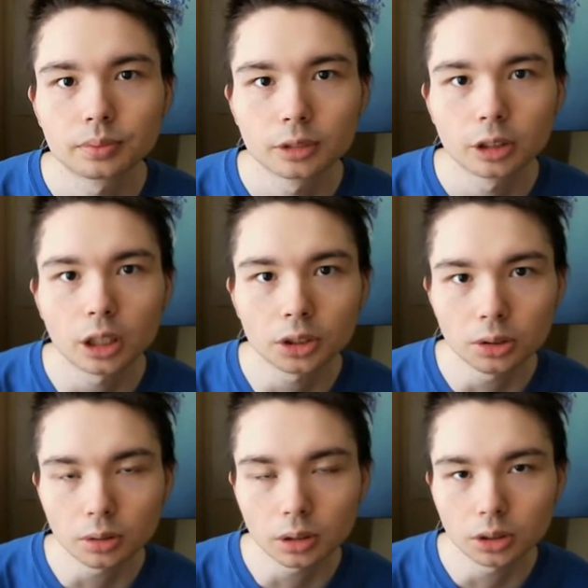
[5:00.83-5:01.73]
Are
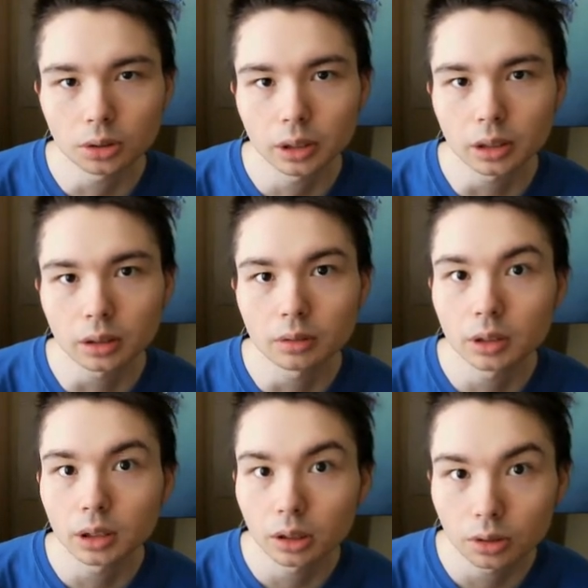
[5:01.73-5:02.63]
you enjoying the
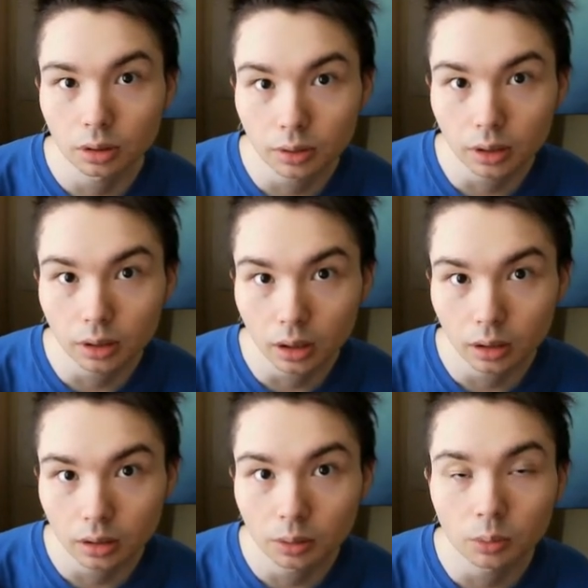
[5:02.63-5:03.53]
video so far?
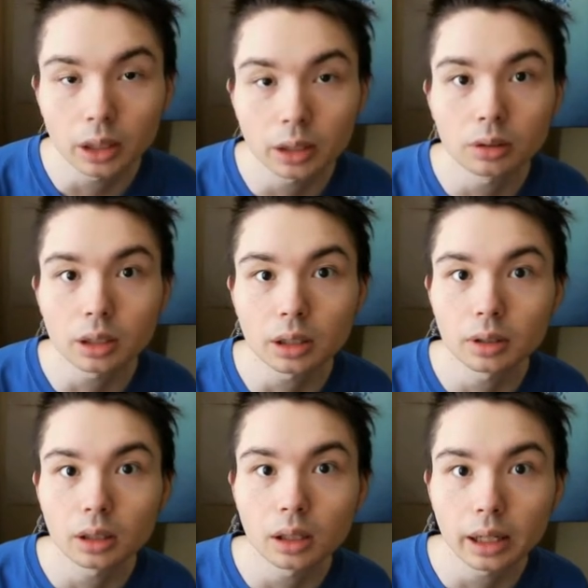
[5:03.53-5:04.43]
Then why not give
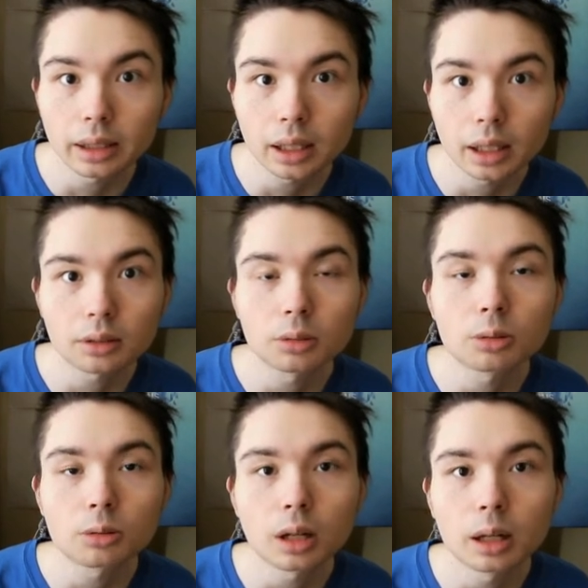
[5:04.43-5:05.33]
it a like and
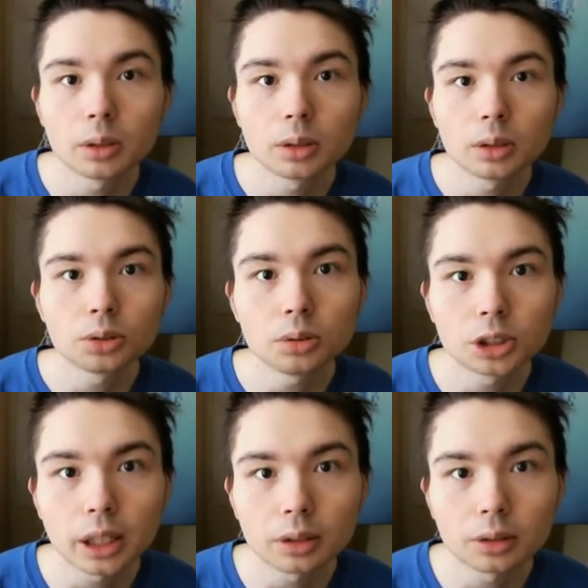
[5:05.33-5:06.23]
subscribe to the
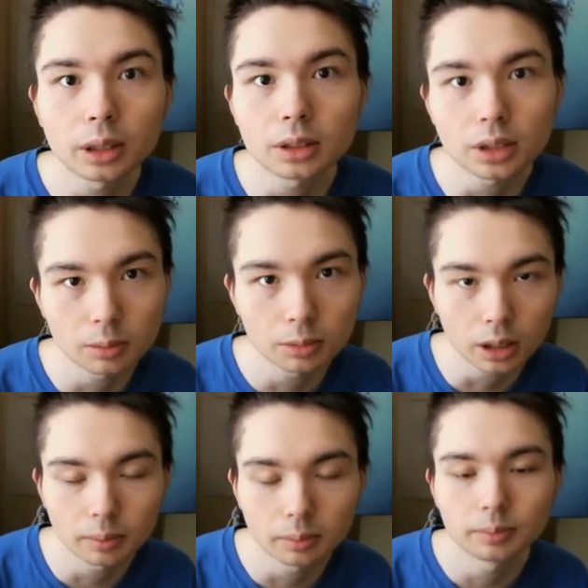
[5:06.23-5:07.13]
channel at the same
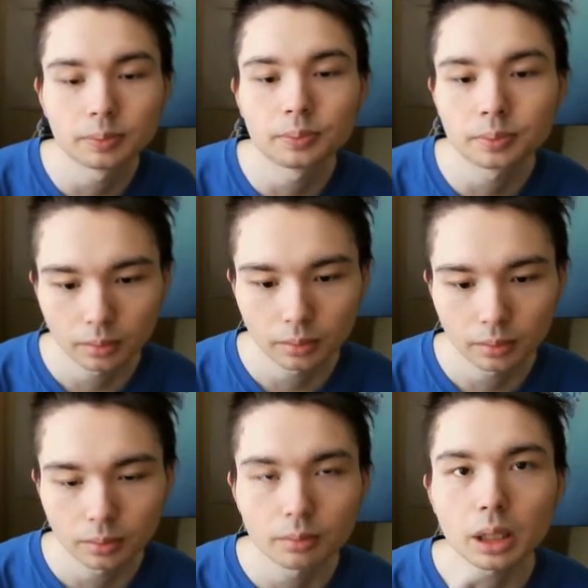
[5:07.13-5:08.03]
time?
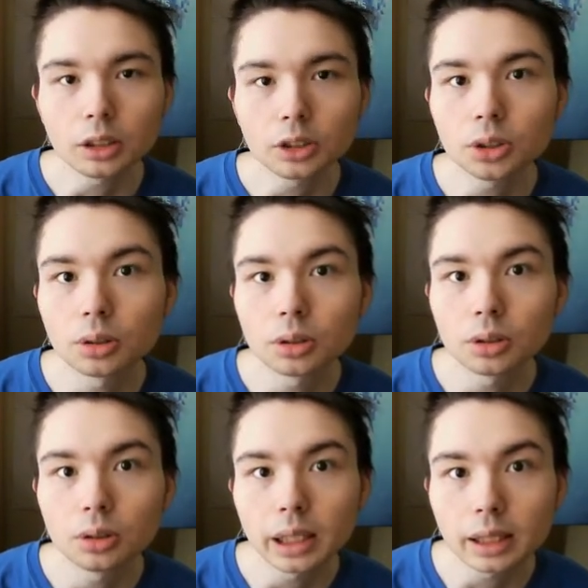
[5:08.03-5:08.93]
Make sure
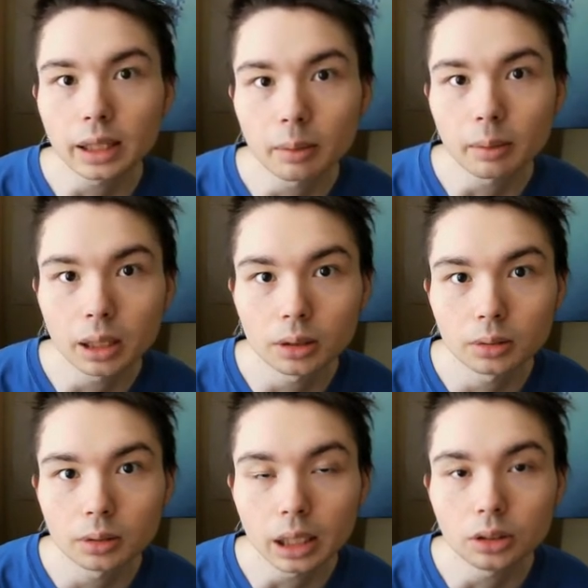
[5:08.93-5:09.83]
you hit that bell,
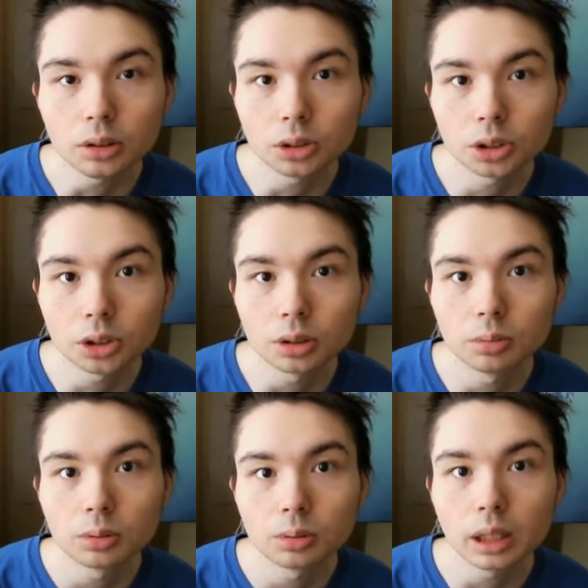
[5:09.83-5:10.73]
then YouTube
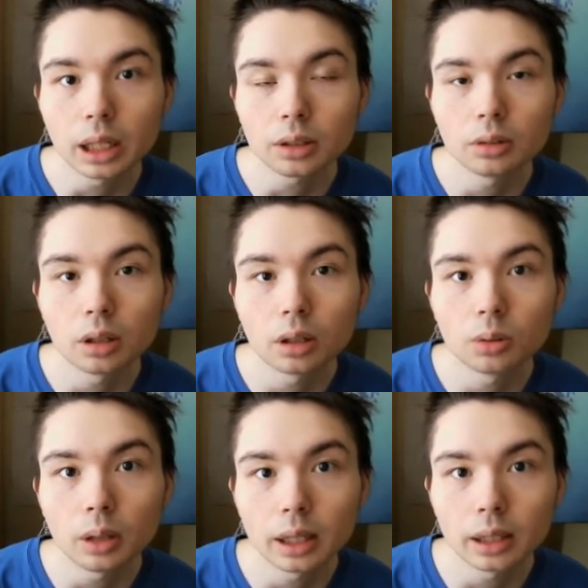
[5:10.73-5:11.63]
will let you know
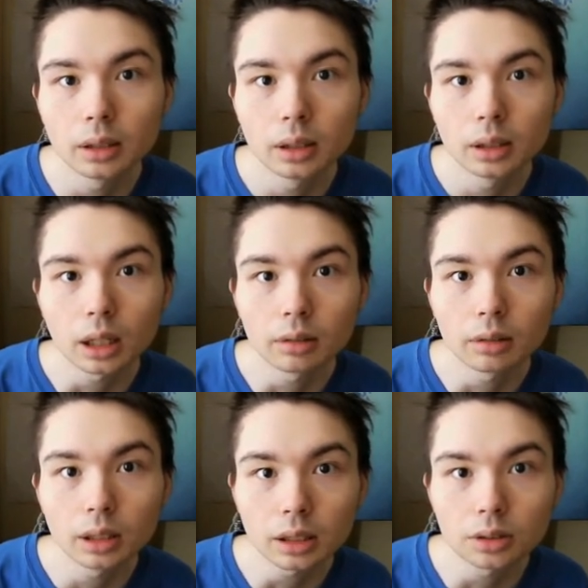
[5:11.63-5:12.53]
when I
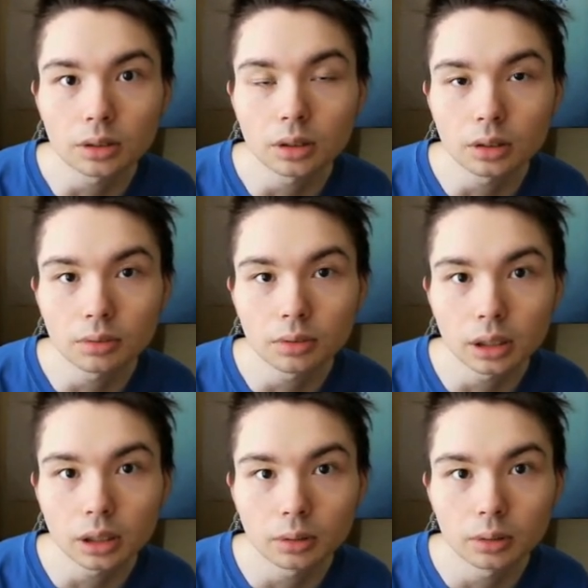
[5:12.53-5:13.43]
release a new
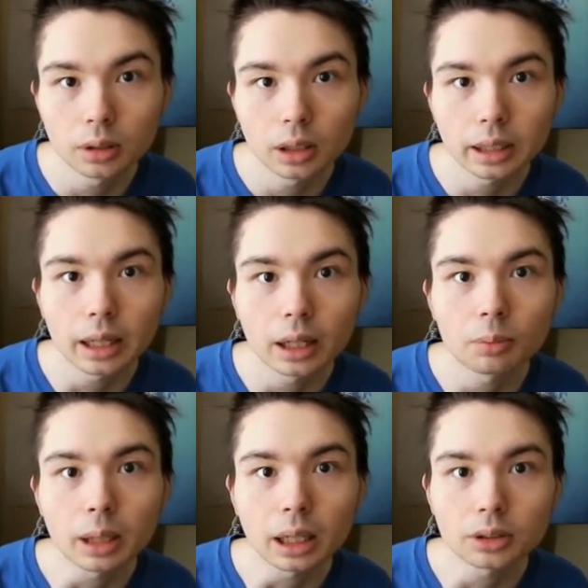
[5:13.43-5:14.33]
video. Now
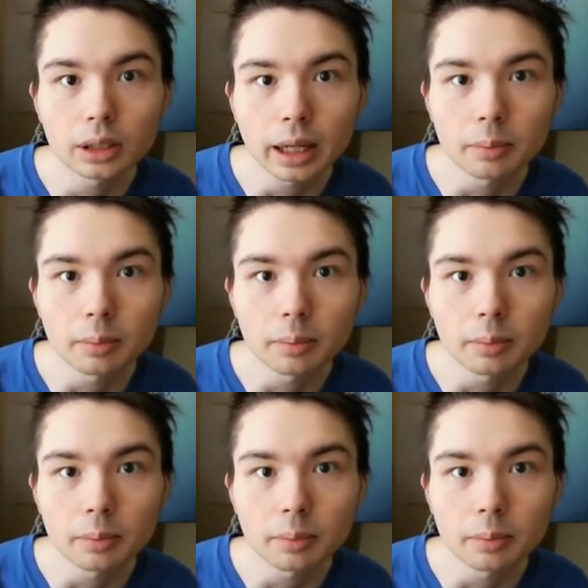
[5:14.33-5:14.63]
back to the game.